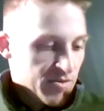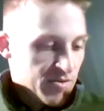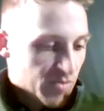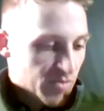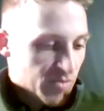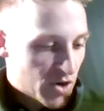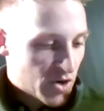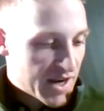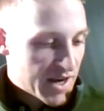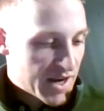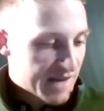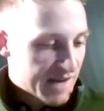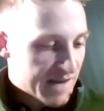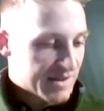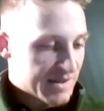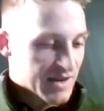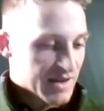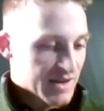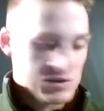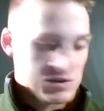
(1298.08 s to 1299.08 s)
Well, good.
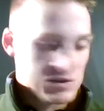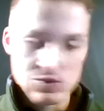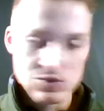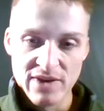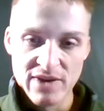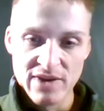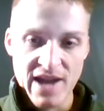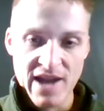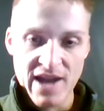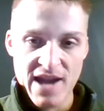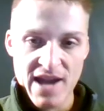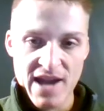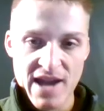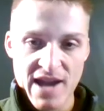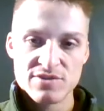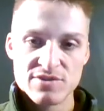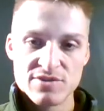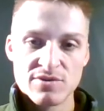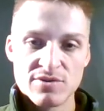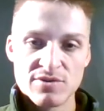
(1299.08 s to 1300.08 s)
Anything else you want to add
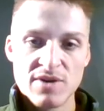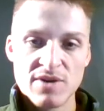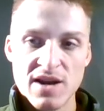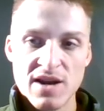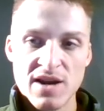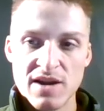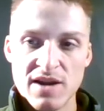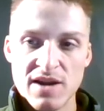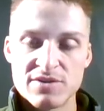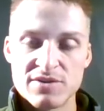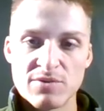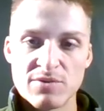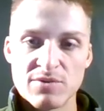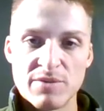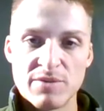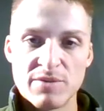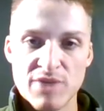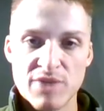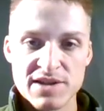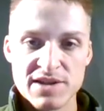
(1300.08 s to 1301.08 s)
to
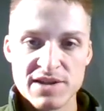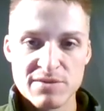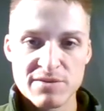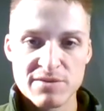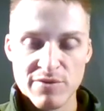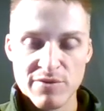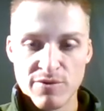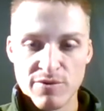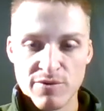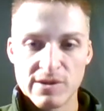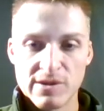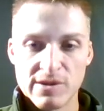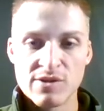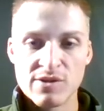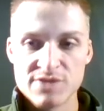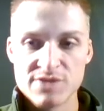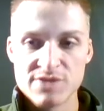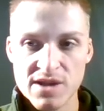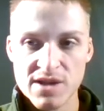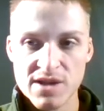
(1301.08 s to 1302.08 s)
repricing before we close it